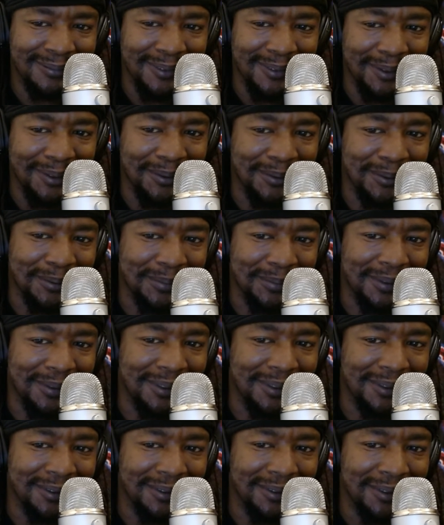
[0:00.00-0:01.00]
Hold on,
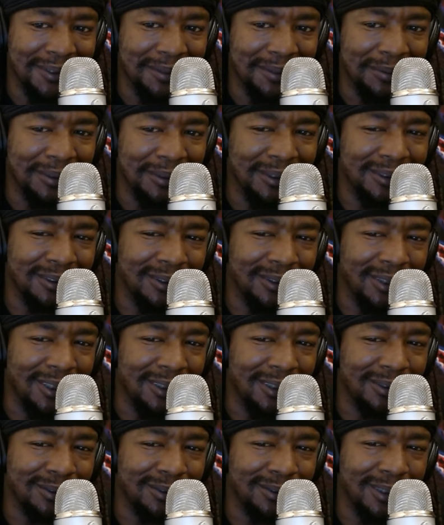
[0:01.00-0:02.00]
bro. Because all
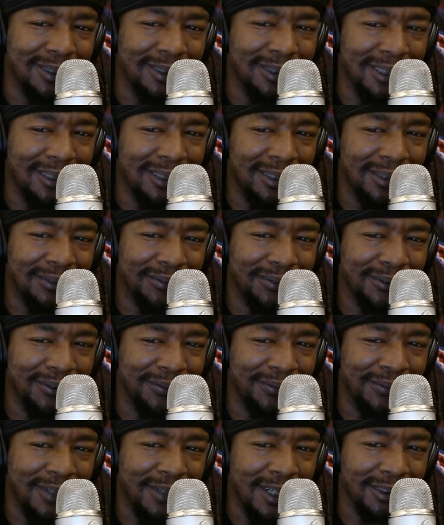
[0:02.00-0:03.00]
right, so they they there for a
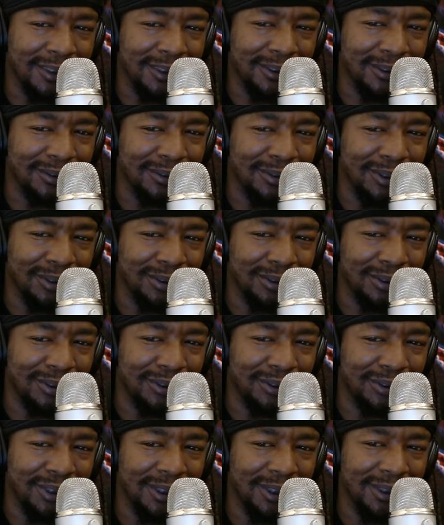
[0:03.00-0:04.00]
fire that's across the
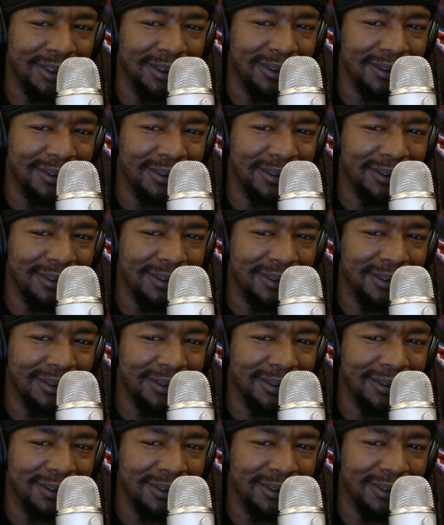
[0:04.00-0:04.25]
street.